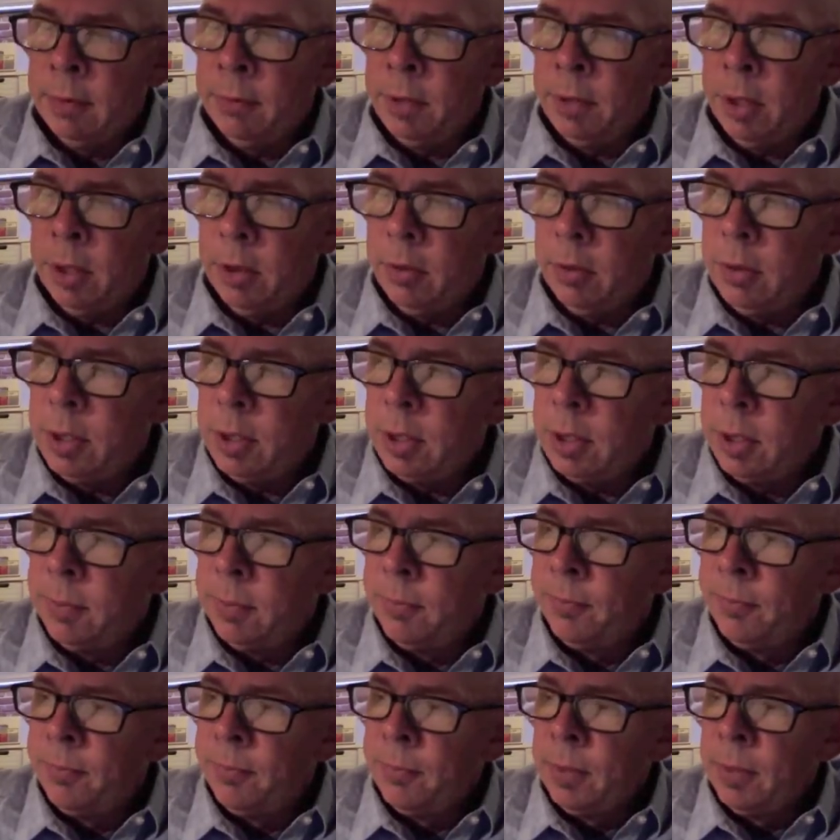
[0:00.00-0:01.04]
use.
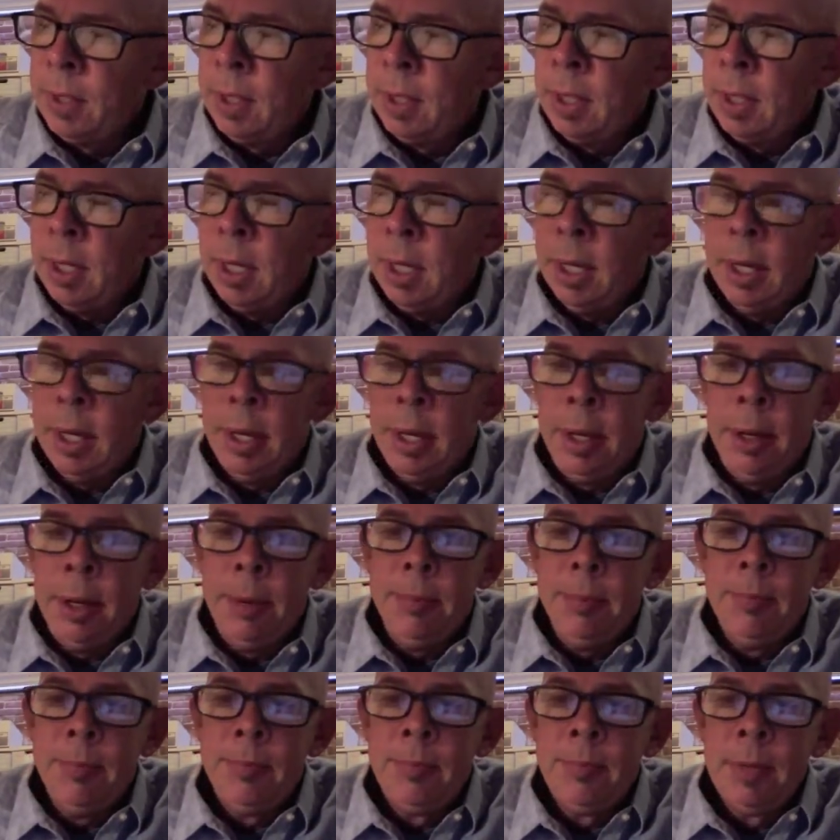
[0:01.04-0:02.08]

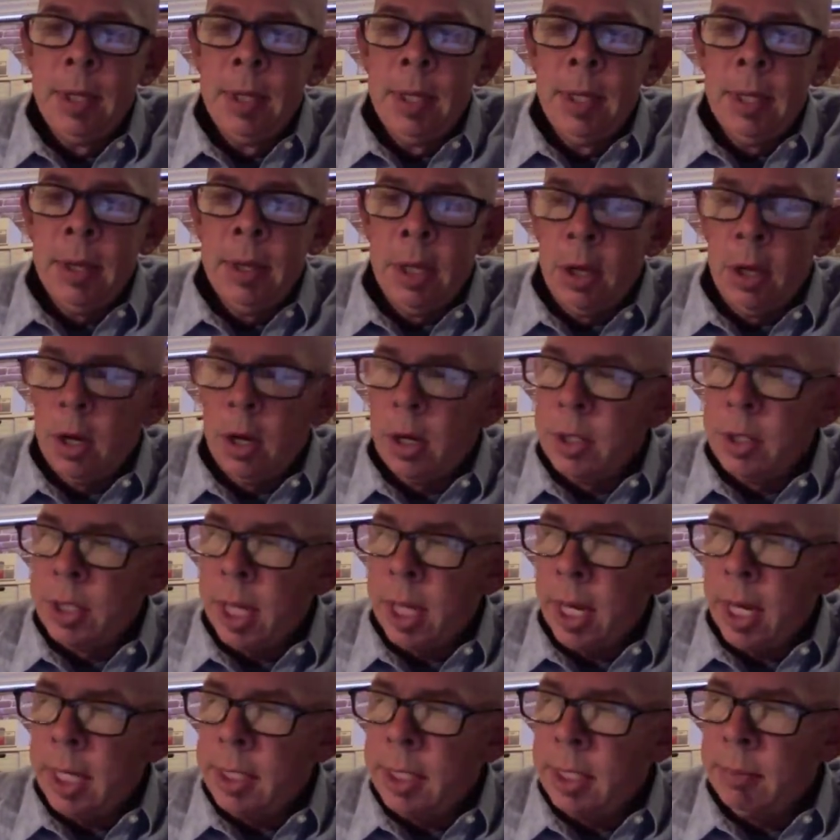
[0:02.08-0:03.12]
There are
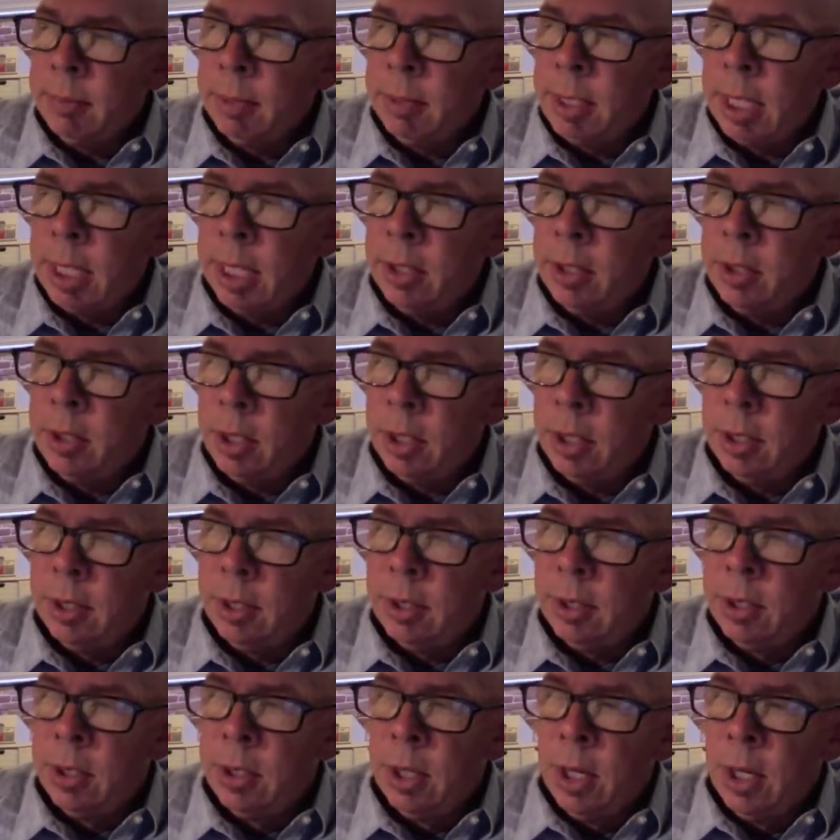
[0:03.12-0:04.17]
size
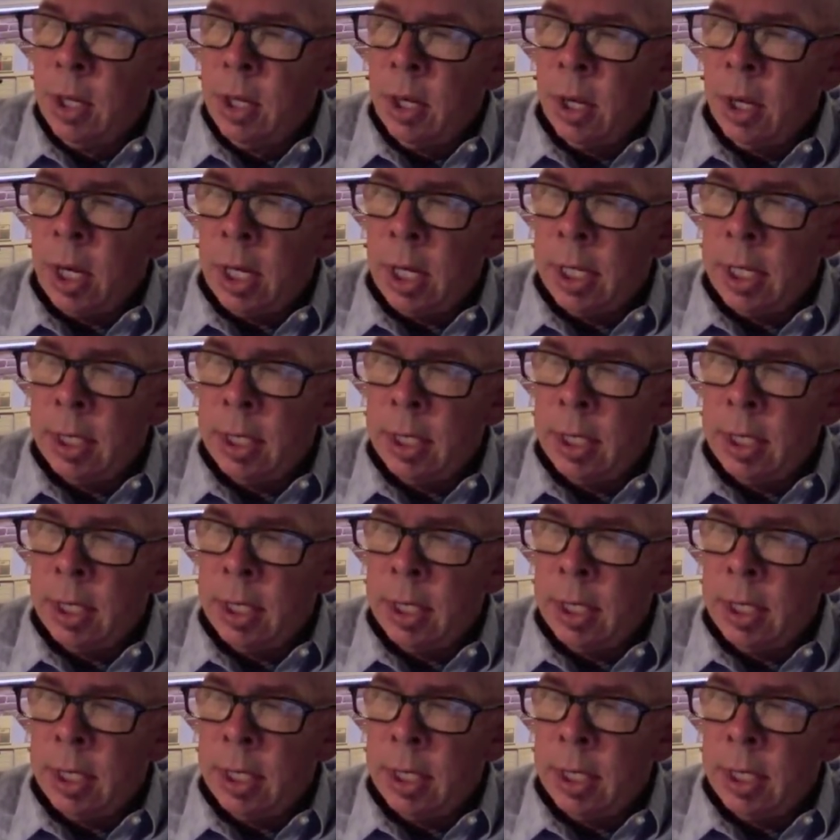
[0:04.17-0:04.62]
limitations on